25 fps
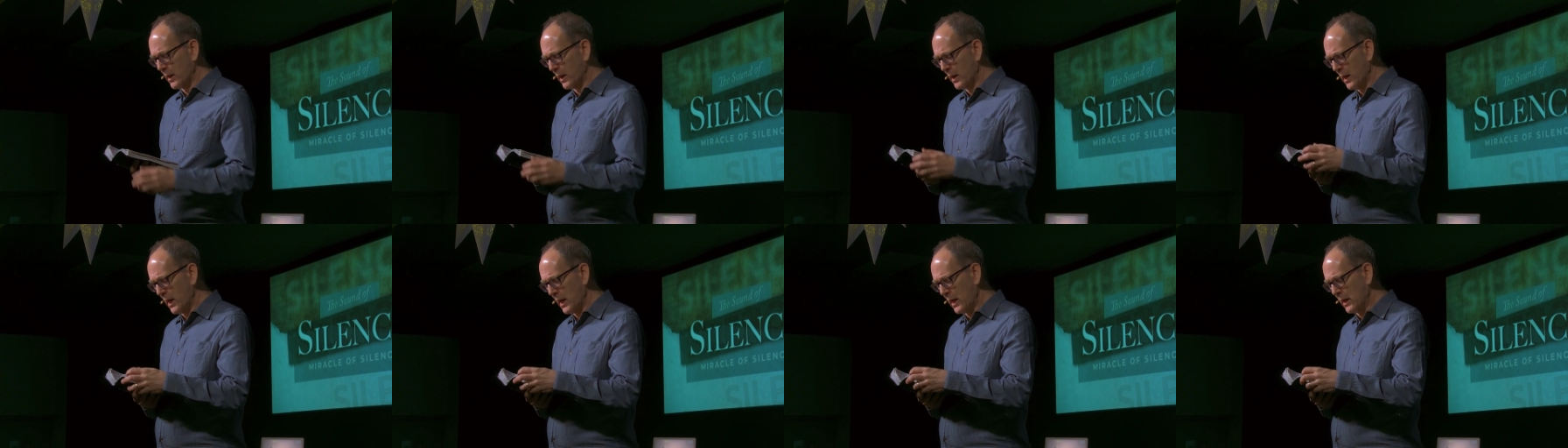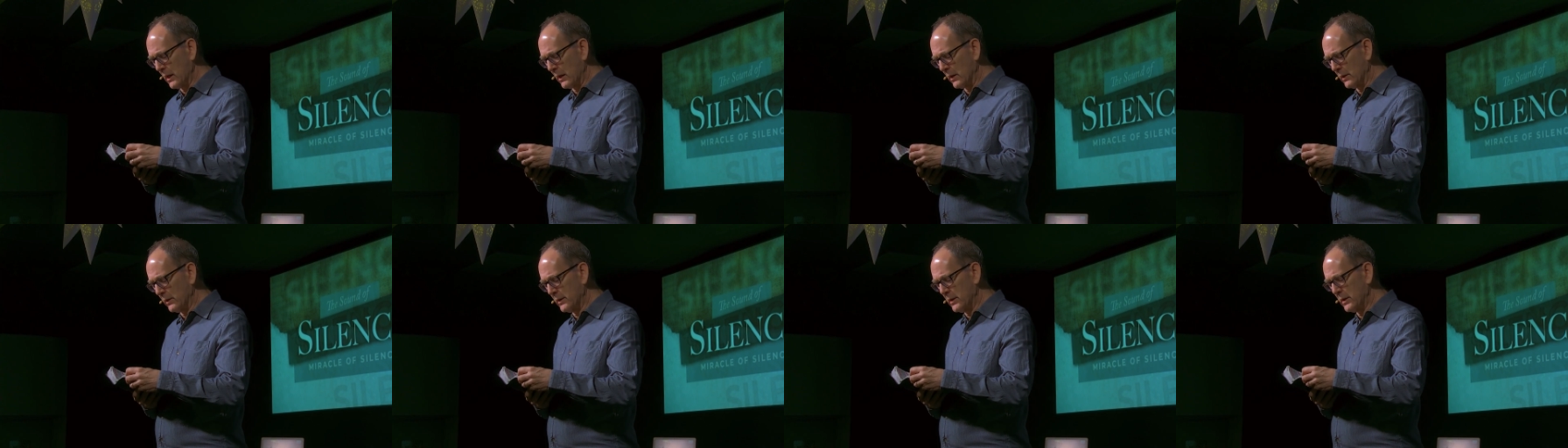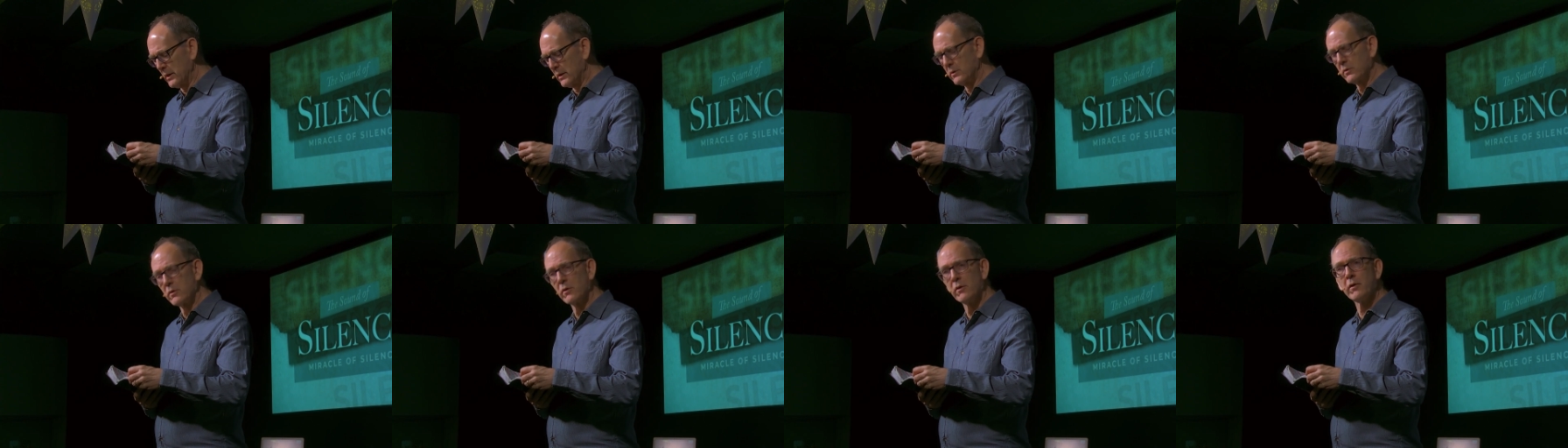I had a
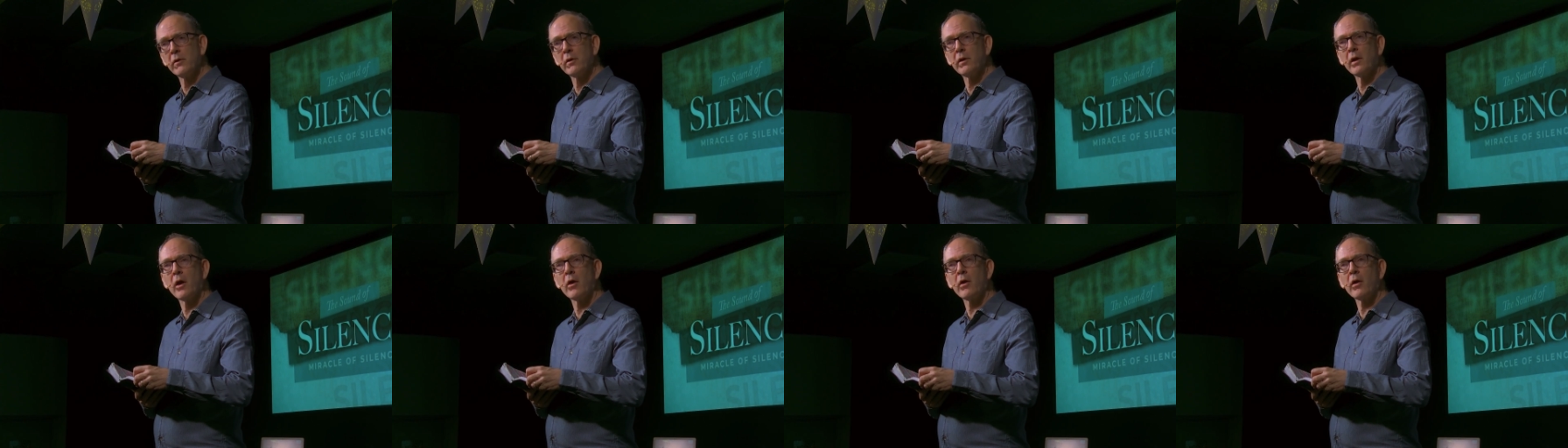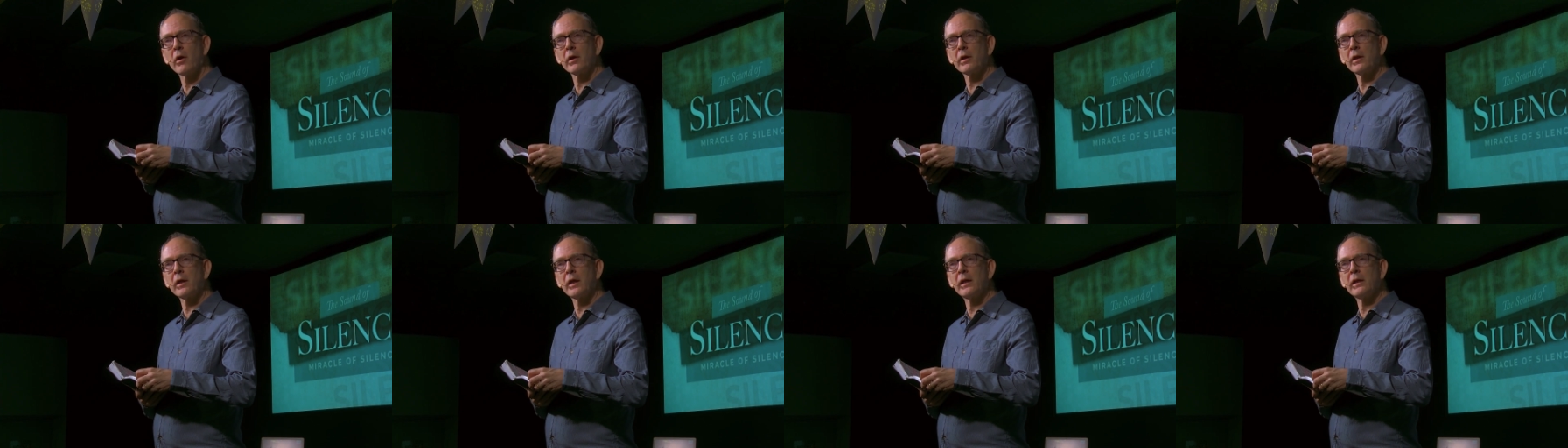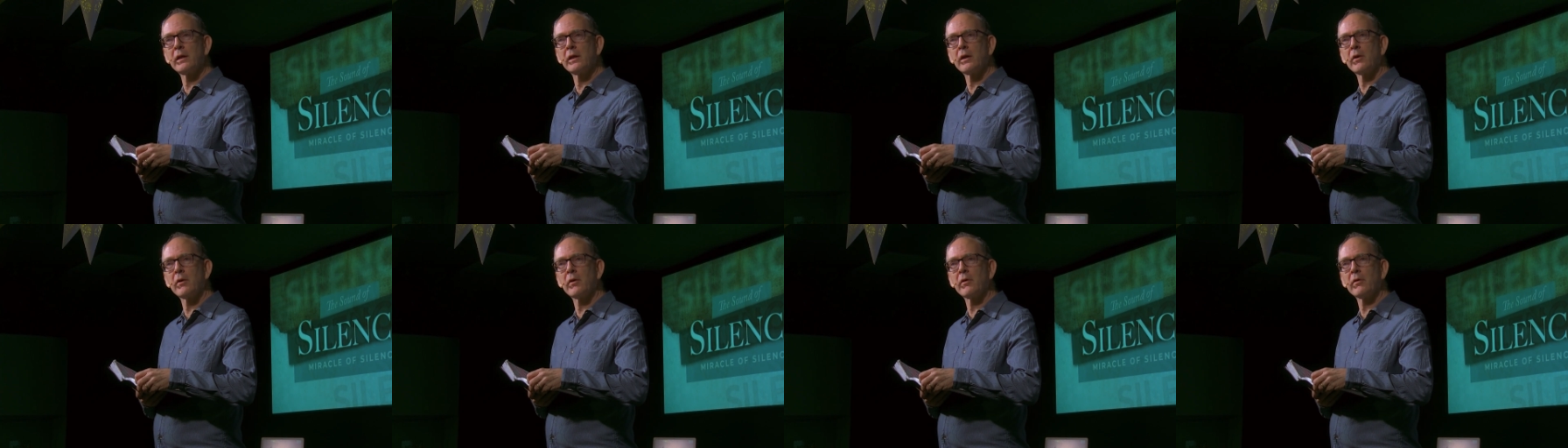leak during
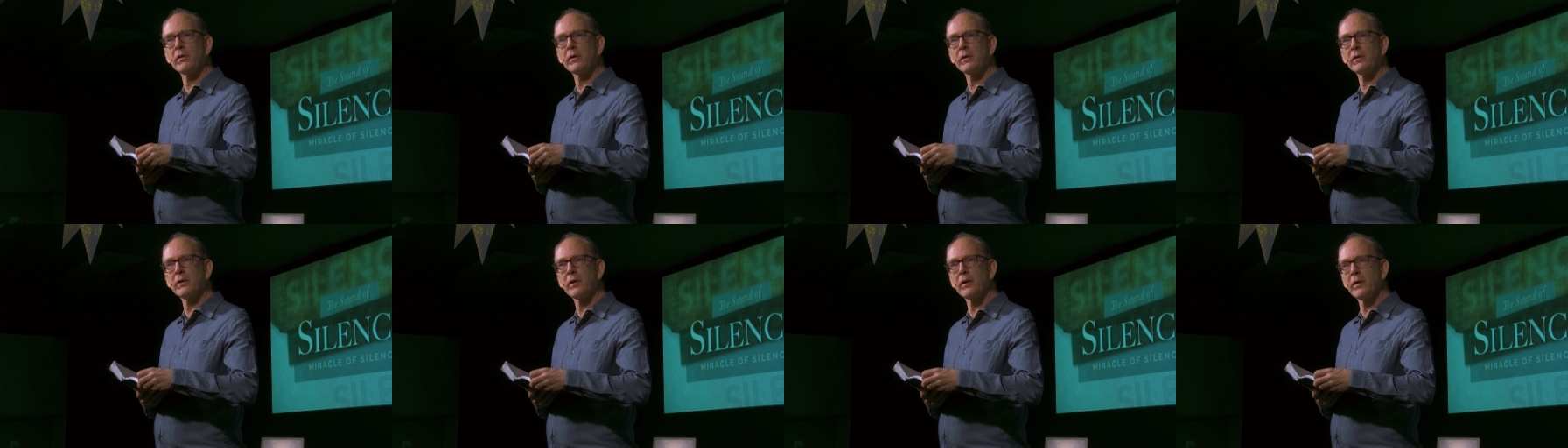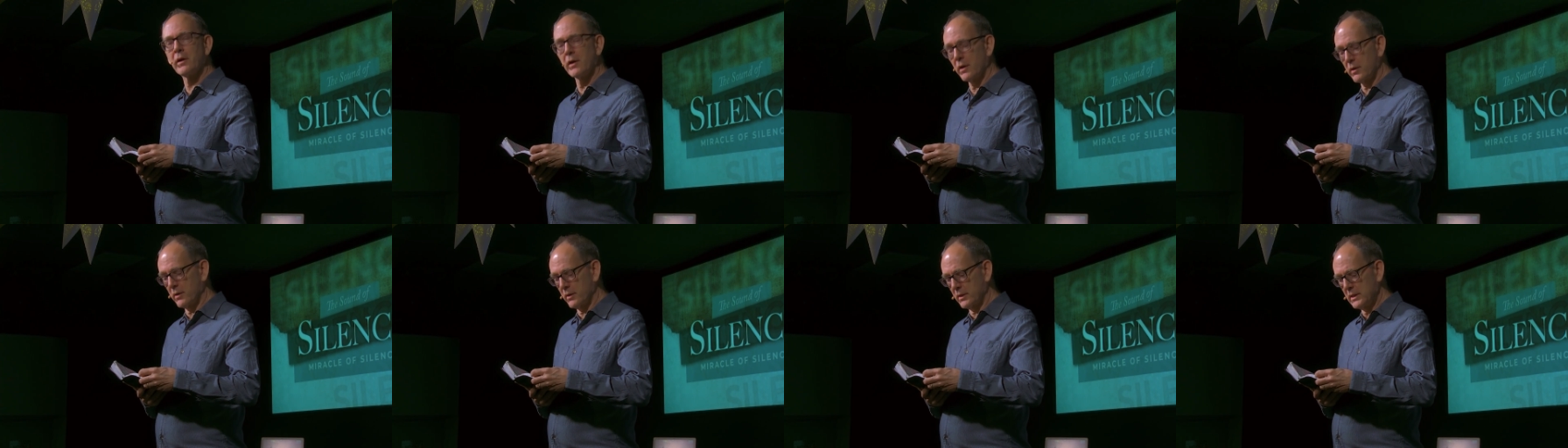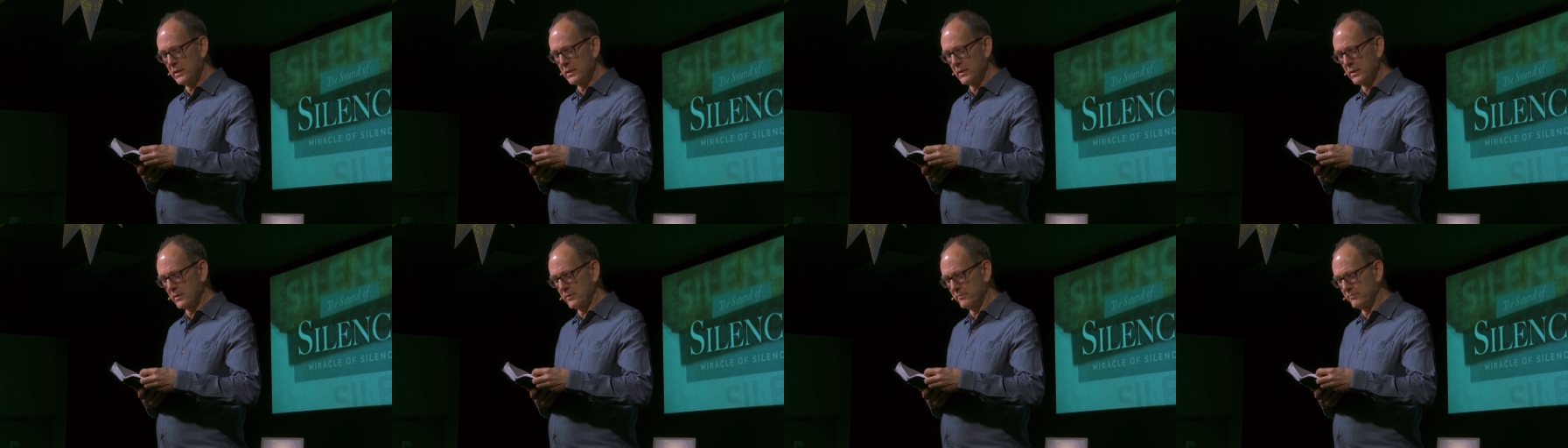Hurricane uh,
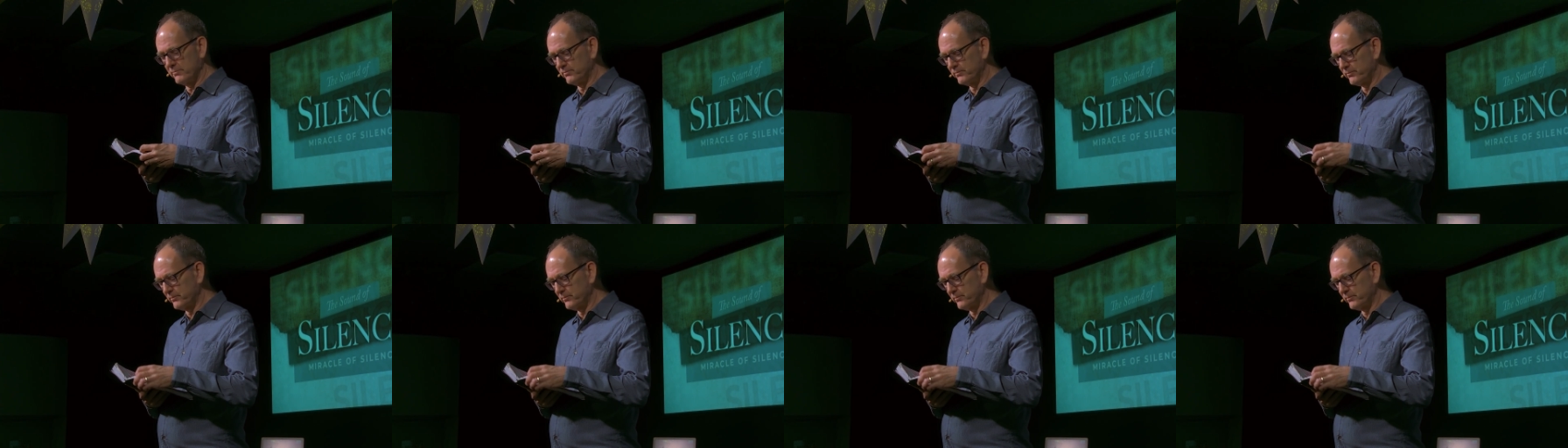Ian.